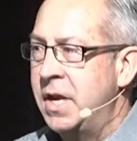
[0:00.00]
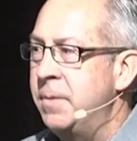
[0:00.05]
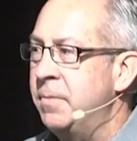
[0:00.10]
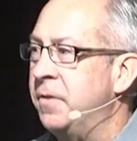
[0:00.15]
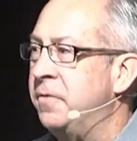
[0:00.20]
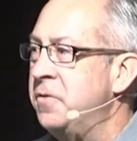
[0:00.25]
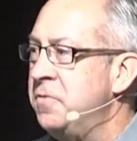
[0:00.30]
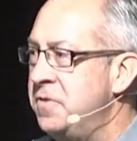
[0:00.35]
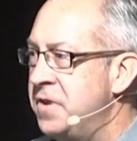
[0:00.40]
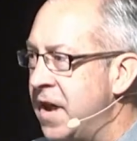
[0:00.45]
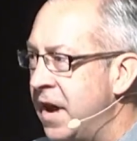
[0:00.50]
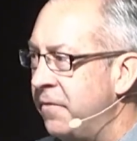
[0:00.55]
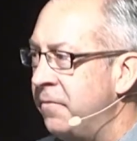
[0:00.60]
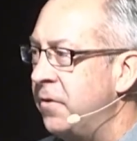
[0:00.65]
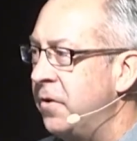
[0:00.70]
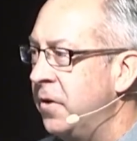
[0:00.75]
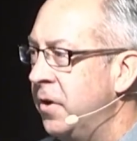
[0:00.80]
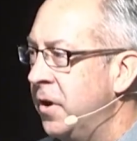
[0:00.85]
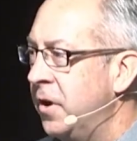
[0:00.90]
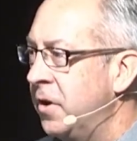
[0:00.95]
If you
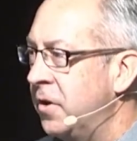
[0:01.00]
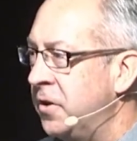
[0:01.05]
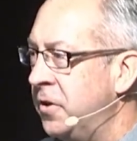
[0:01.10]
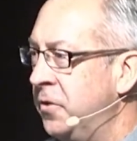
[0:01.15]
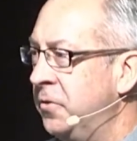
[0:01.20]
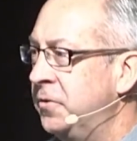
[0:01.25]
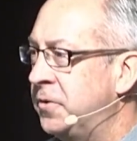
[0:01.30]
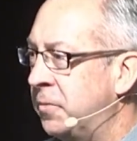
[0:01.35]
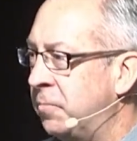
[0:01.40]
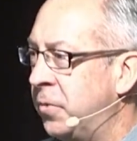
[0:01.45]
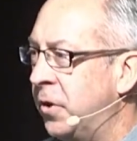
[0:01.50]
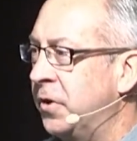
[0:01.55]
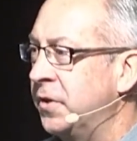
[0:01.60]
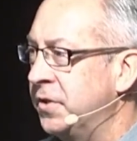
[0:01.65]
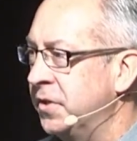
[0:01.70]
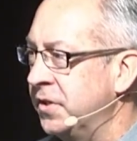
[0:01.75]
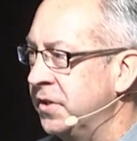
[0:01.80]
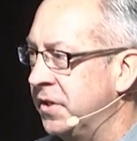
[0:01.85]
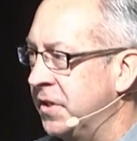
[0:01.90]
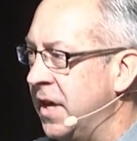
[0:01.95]
never use a
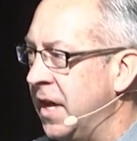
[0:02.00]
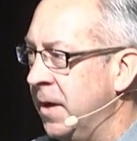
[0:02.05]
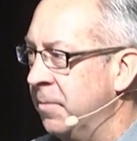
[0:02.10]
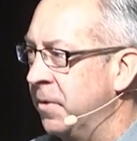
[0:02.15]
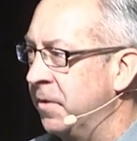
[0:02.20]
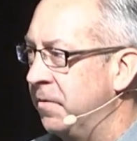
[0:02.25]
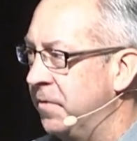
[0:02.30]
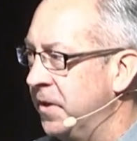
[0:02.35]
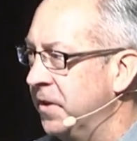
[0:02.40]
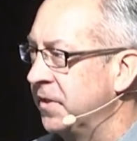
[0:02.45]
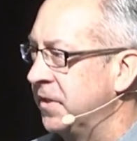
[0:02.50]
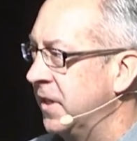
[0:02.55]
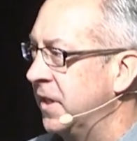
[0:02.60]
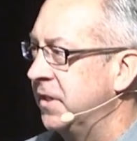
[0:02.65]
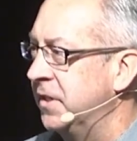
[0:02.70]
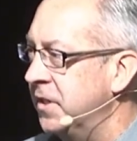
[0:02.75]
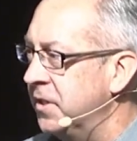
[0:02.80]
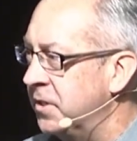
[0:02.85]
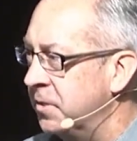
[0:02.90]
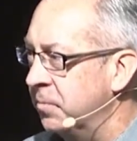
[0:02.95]
person's name, it feels less
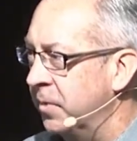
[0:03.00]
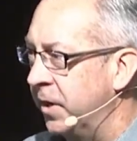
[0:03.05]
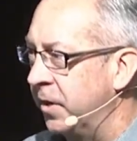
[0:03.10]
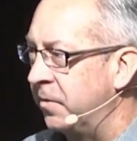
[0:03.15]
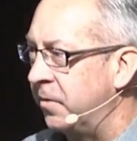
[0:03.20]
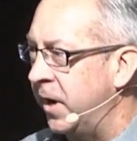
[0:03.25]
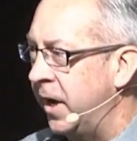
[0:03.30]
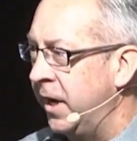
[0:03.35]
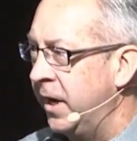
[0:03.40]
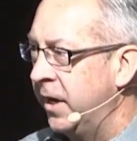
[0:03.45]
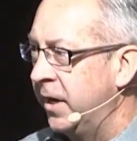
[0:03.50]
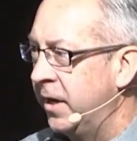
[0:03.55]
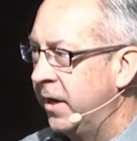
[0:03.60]
intimate, right?